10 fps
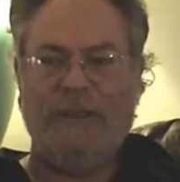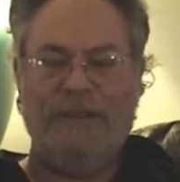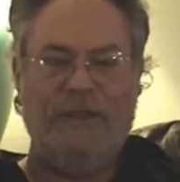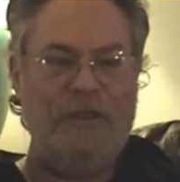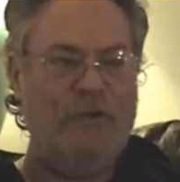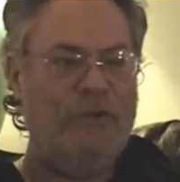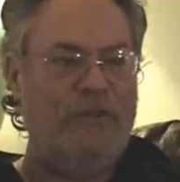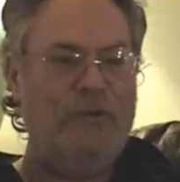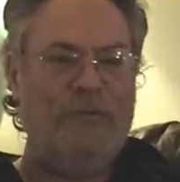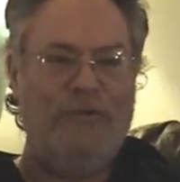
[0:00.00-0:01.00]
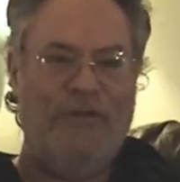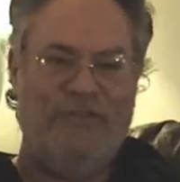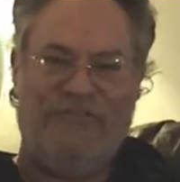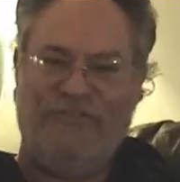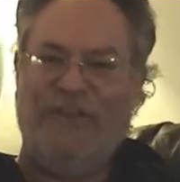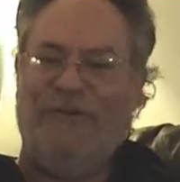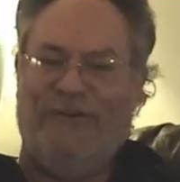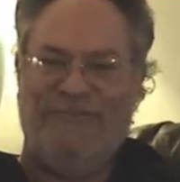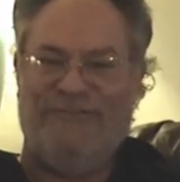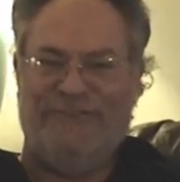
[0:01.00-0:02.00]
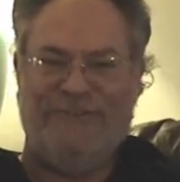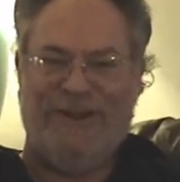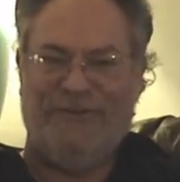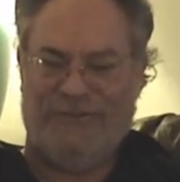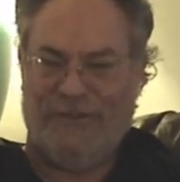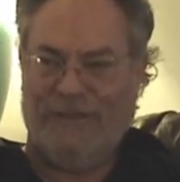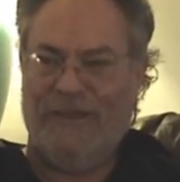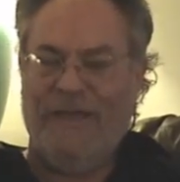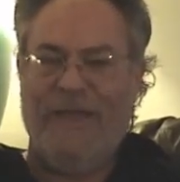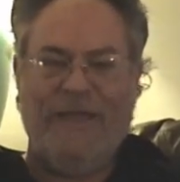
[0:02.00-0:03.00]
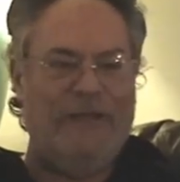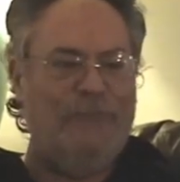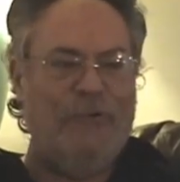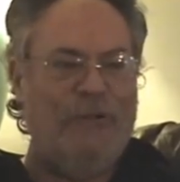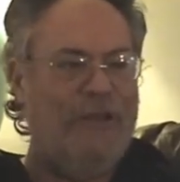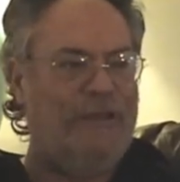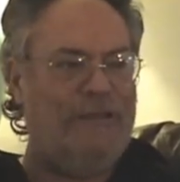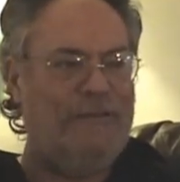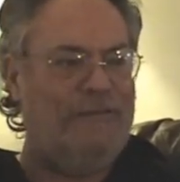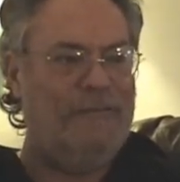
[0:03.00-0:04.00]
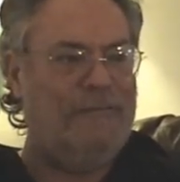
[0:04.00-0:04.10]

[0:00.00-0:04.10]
And here we are, the center of this entire thing, and we're like